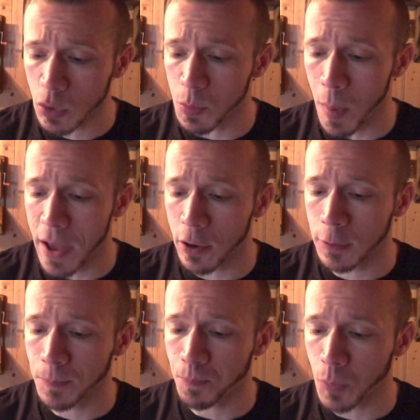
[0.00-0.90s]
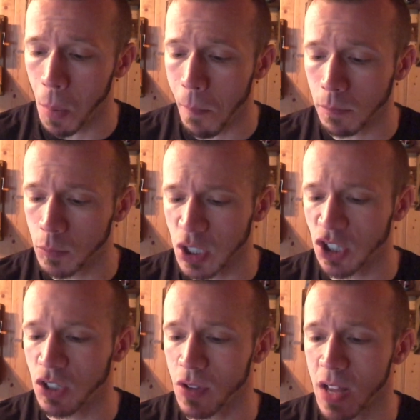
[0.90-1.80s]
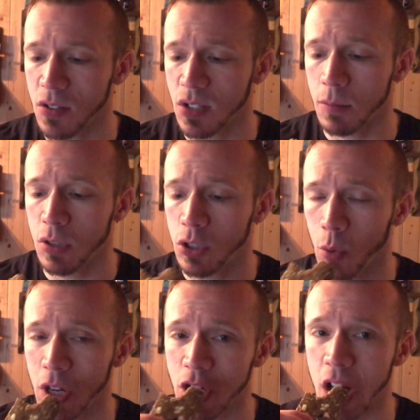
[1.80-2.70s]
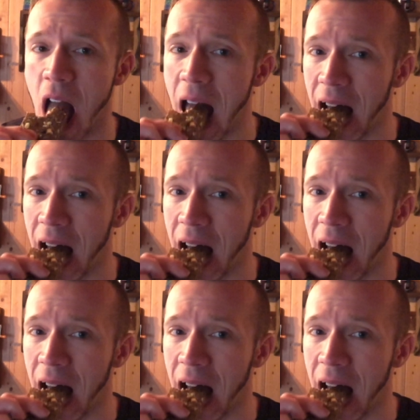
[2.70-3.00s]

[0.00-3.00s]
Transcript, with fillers: one's better, but still kind of the same situation.